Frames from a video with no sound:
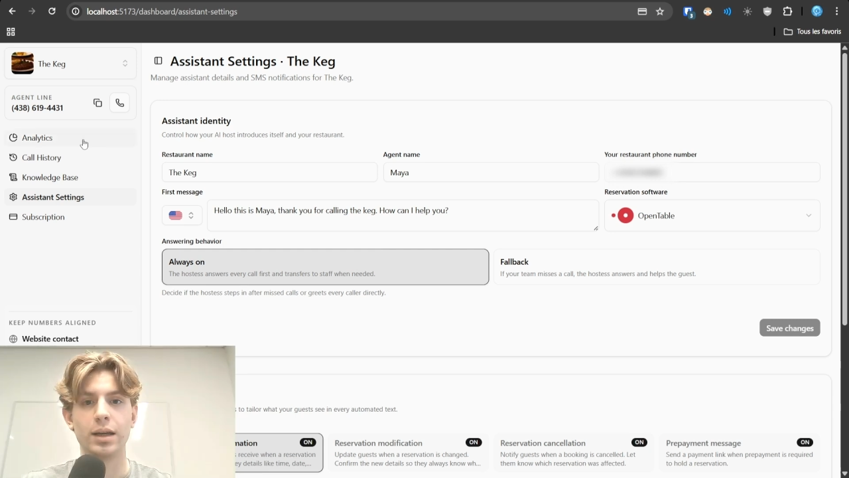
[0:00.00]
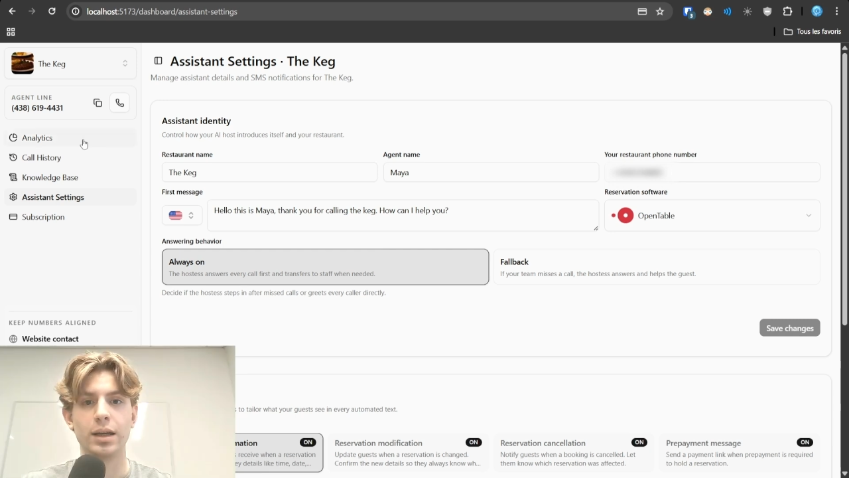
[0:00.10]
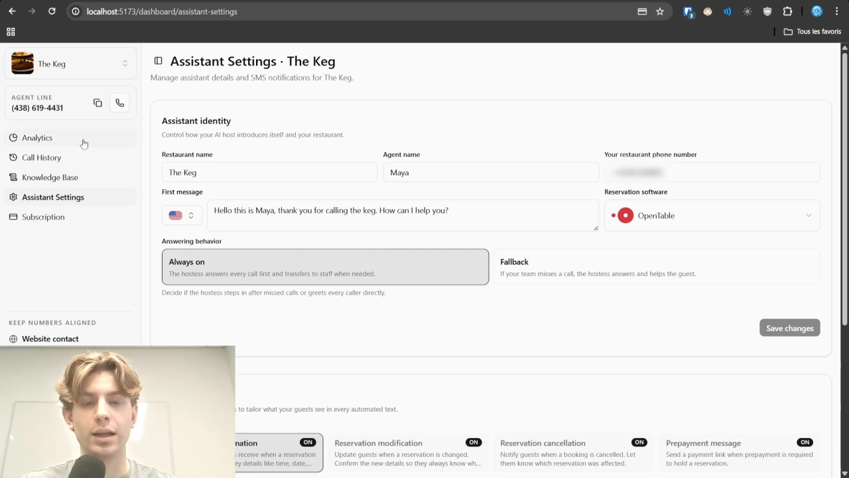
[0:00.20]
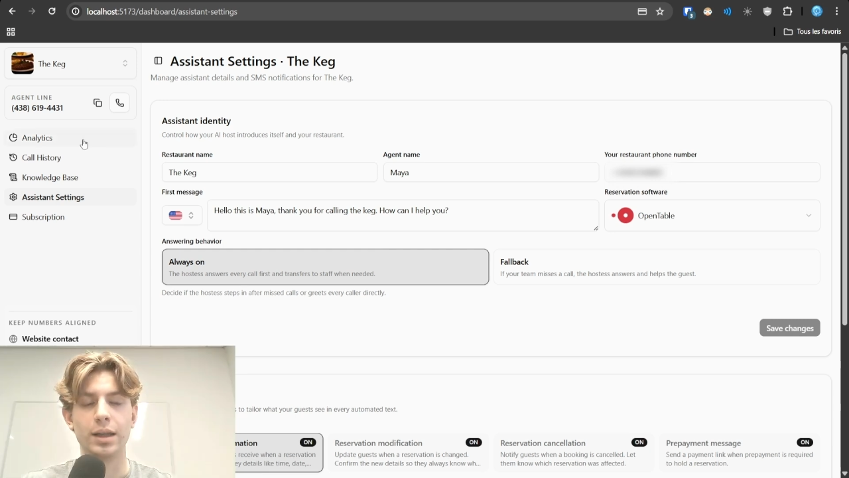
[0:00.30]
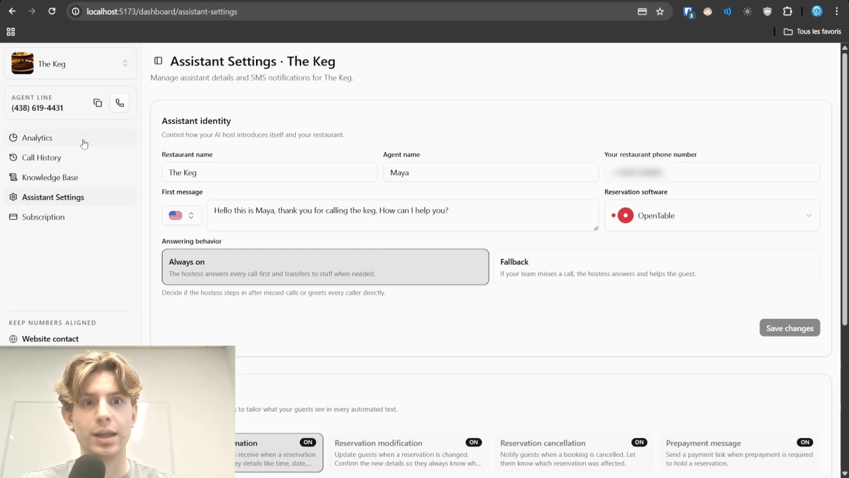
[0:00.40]

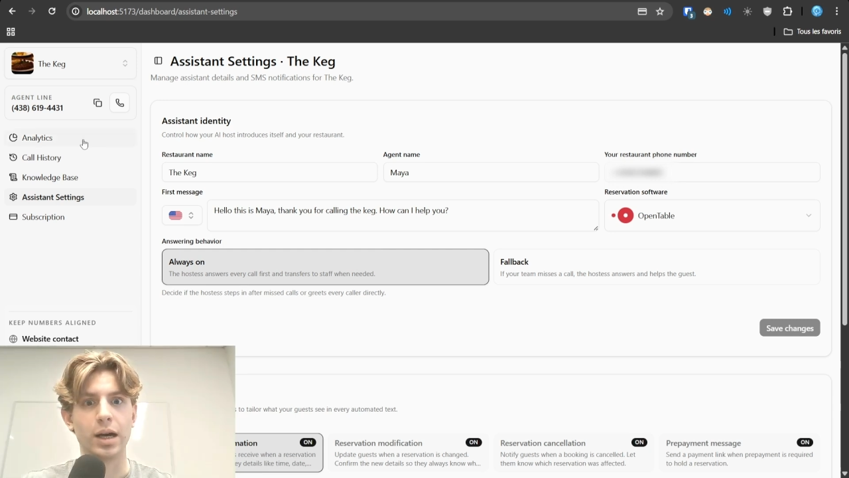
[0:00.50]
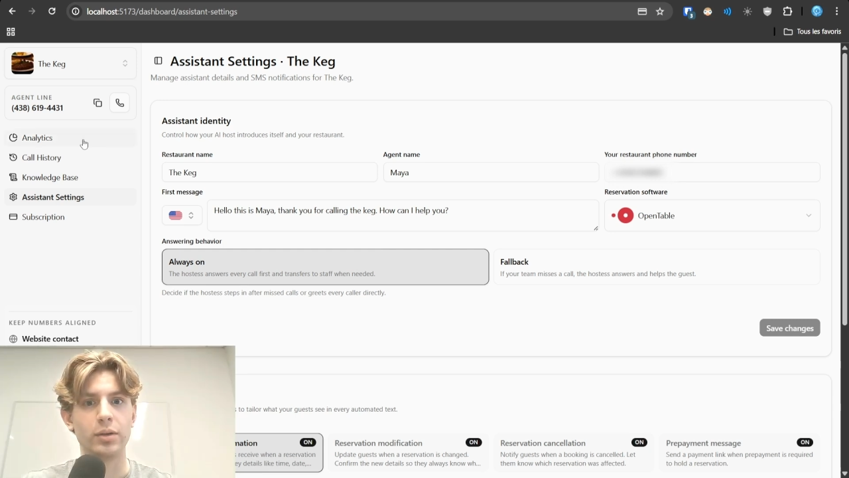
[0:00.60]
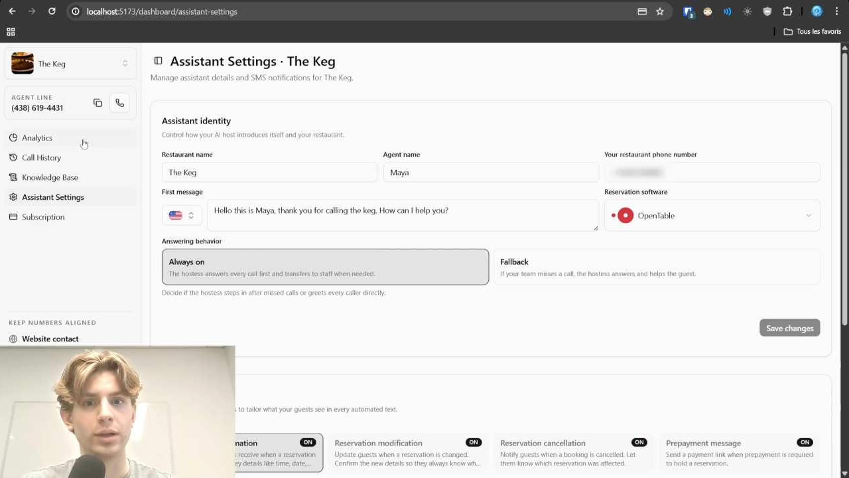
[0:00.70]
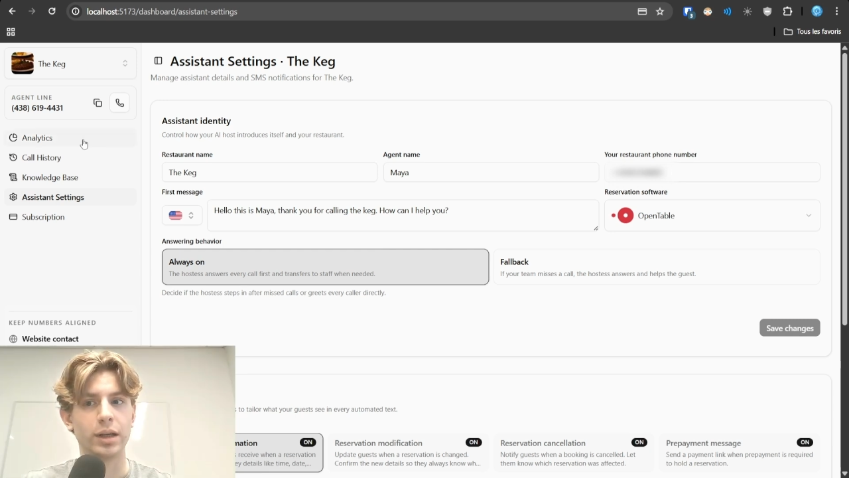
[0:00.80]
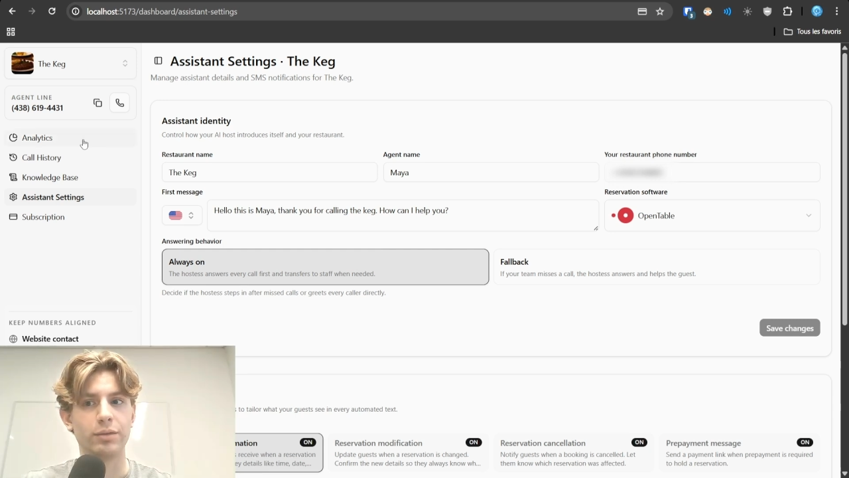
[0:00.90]
Now,
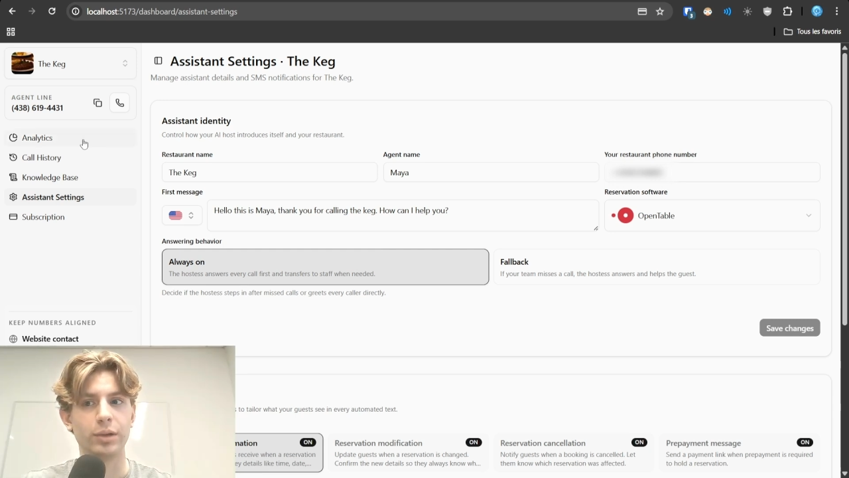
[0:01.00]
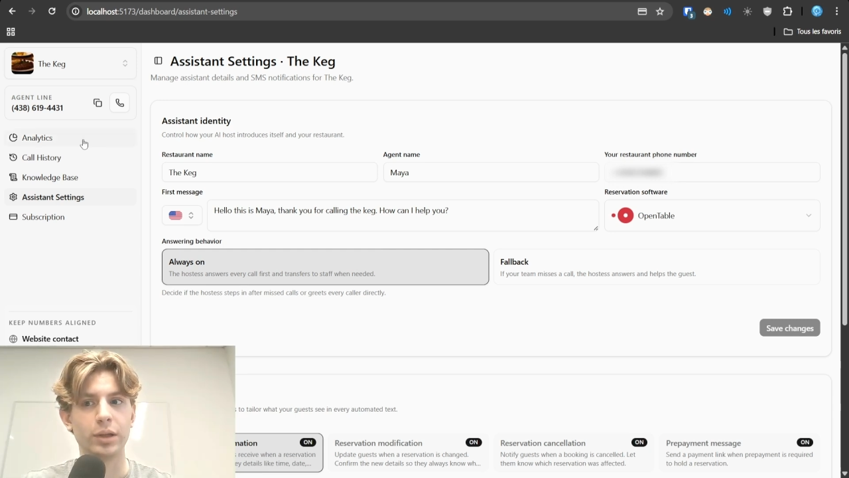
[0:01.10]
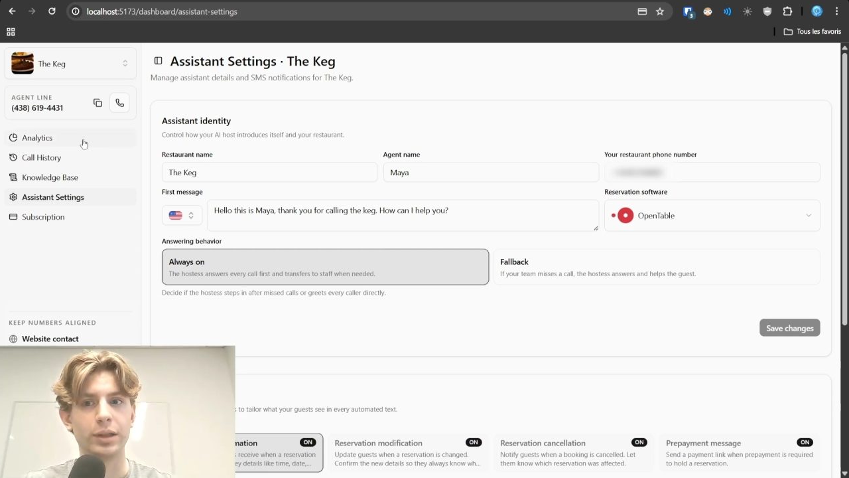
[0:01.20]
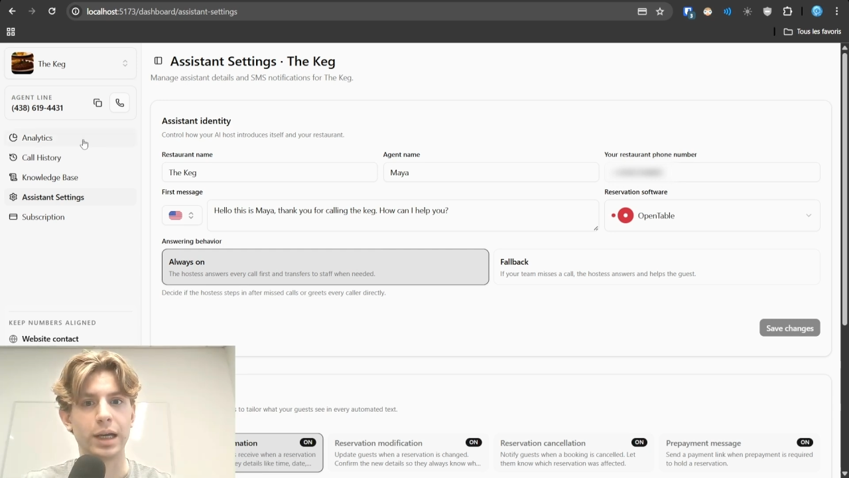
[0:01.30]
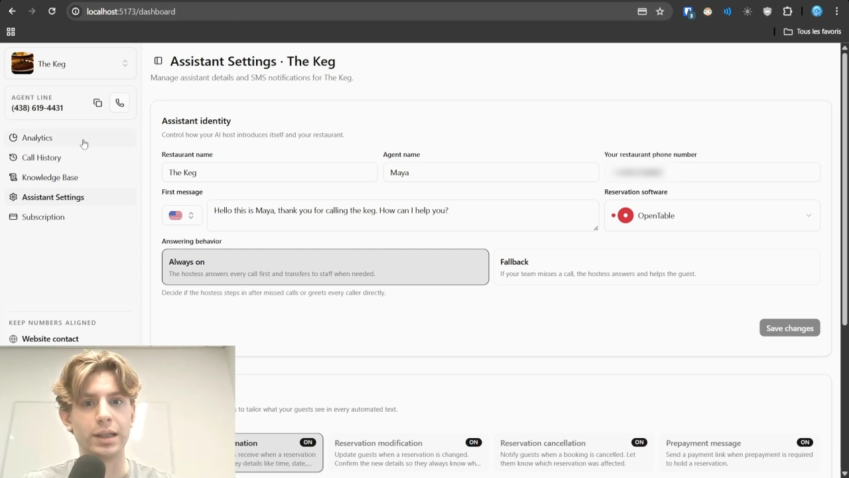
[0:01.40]
if we go in
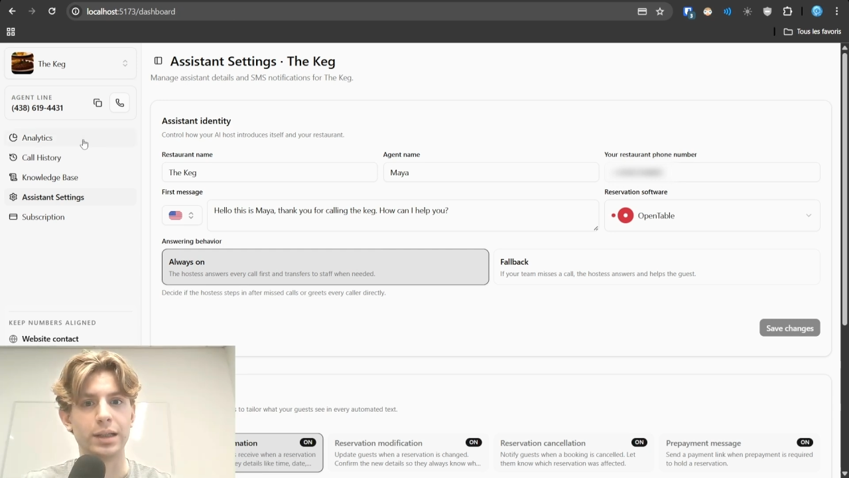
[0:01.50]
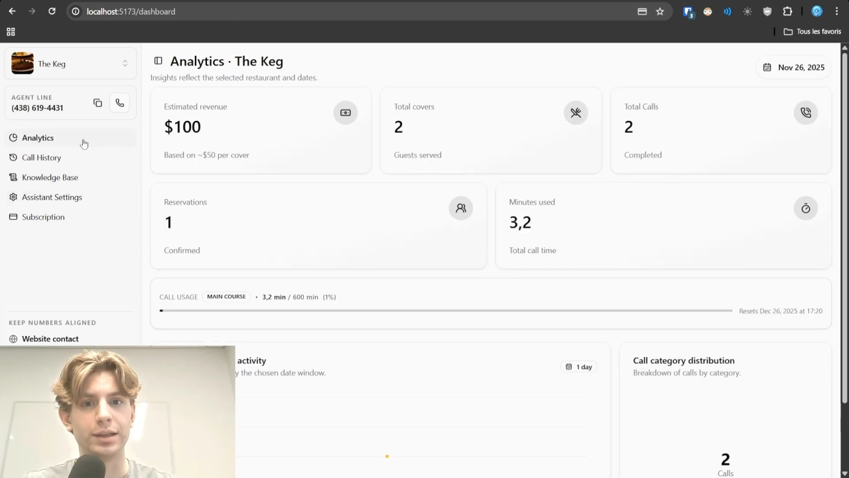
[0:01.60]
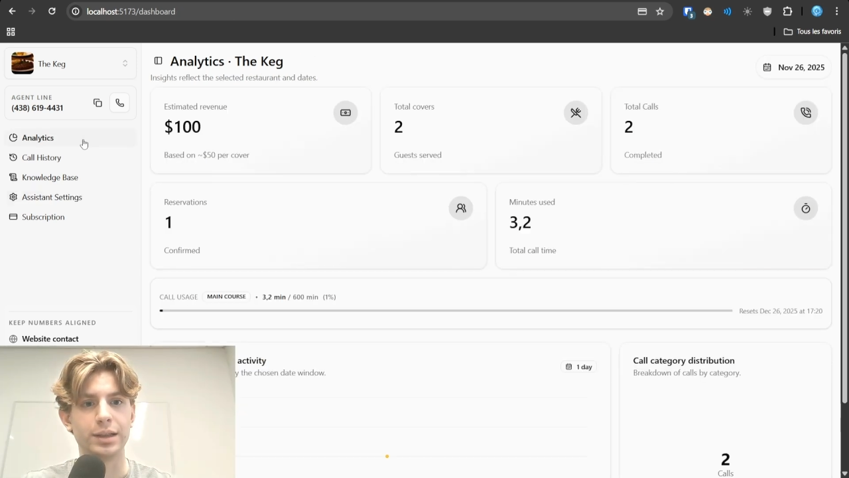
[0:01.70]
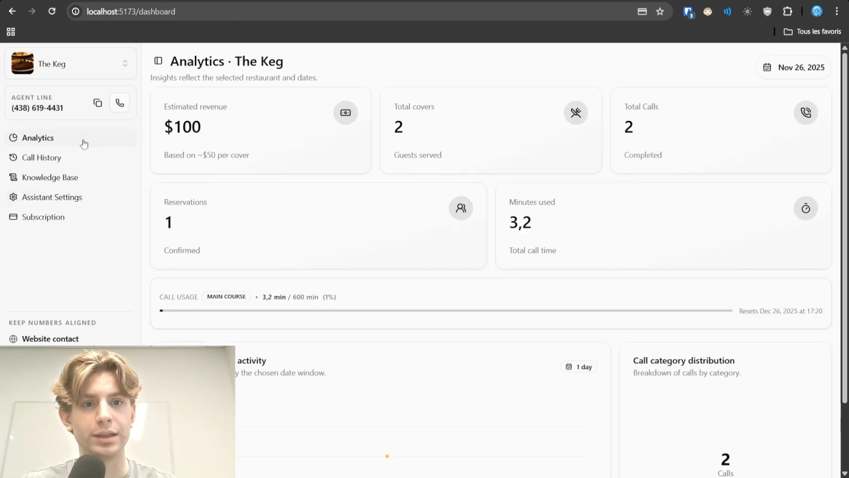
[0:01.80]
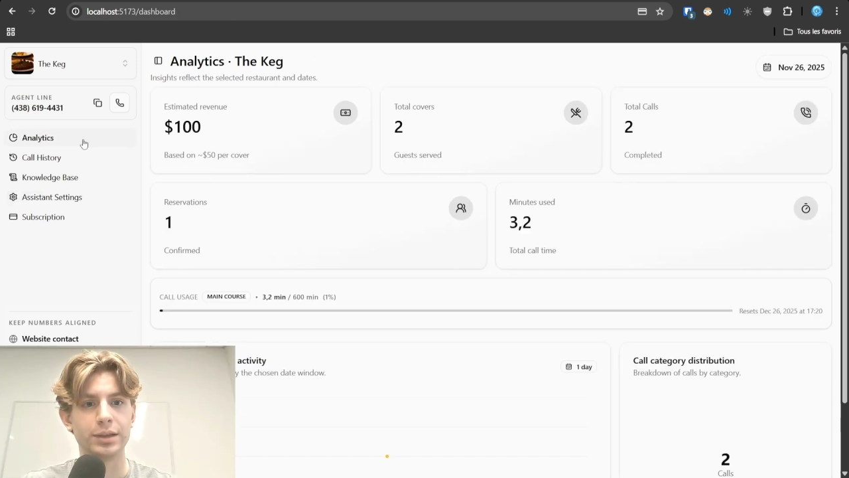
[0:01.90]

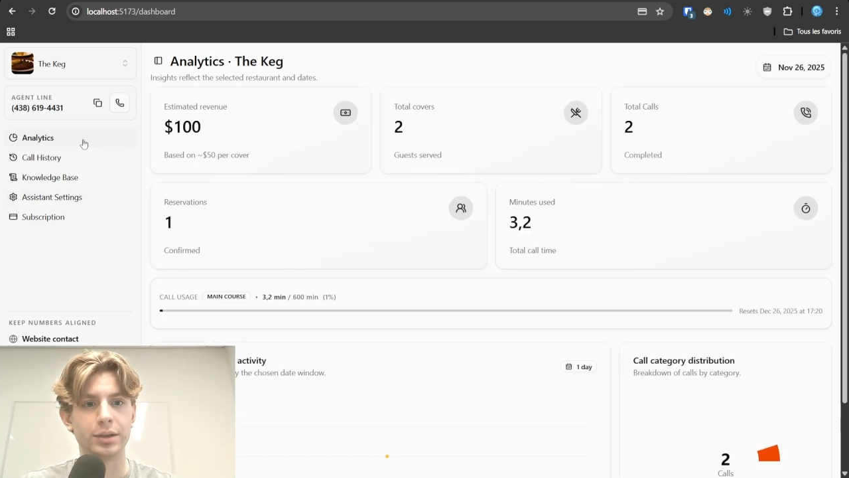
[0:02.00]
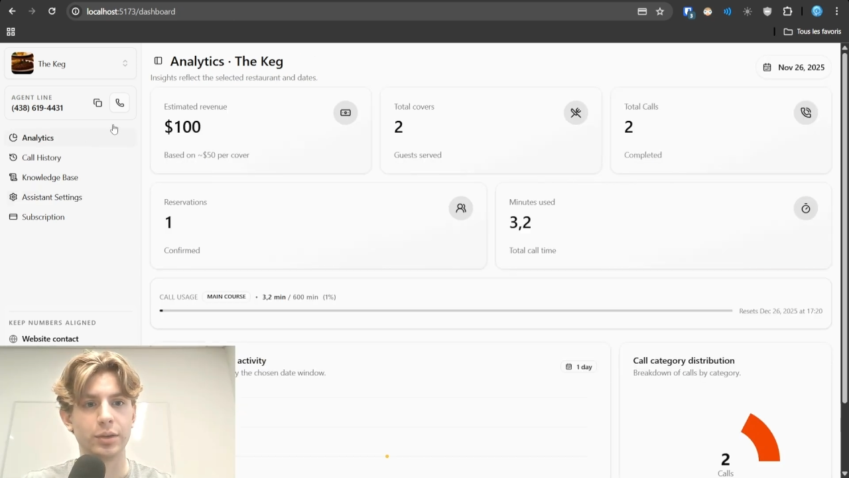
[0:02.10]
Analytics,